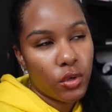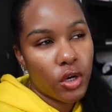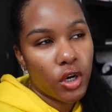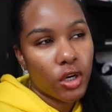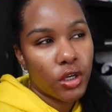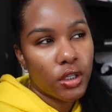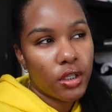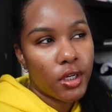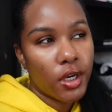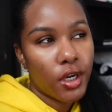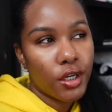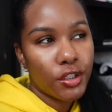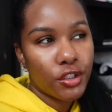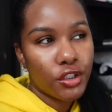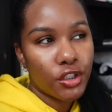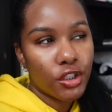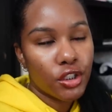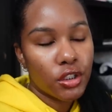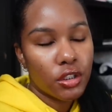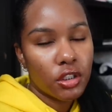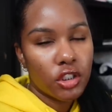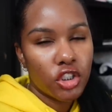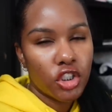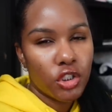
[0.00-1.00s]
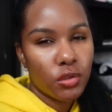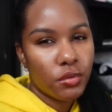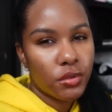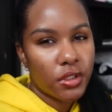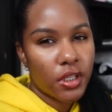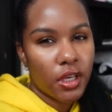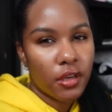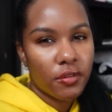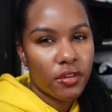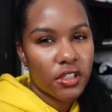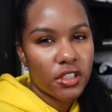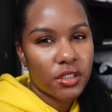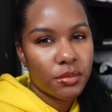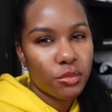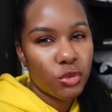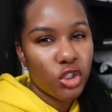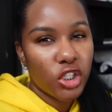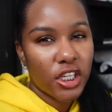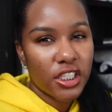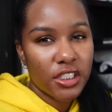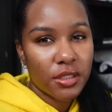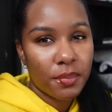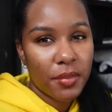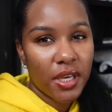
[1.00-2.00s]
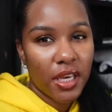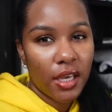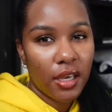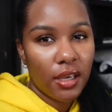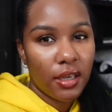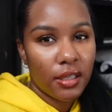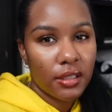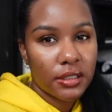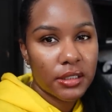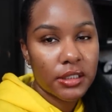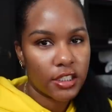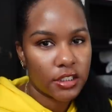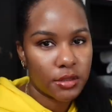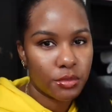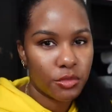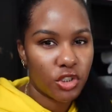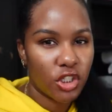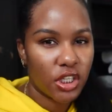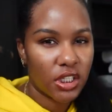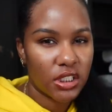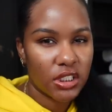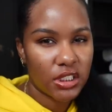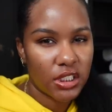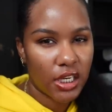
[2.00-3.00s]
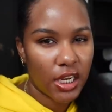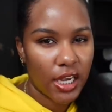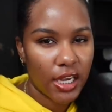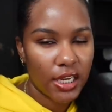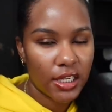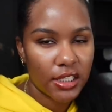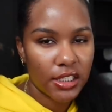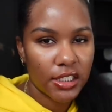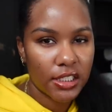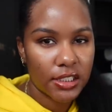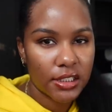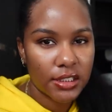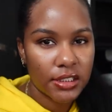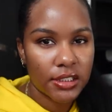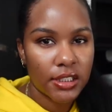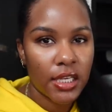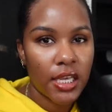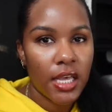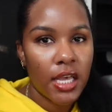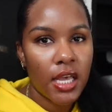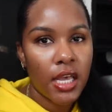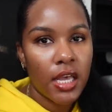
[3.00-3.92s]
with her doctor because she was having some chest pains, some chest tightness,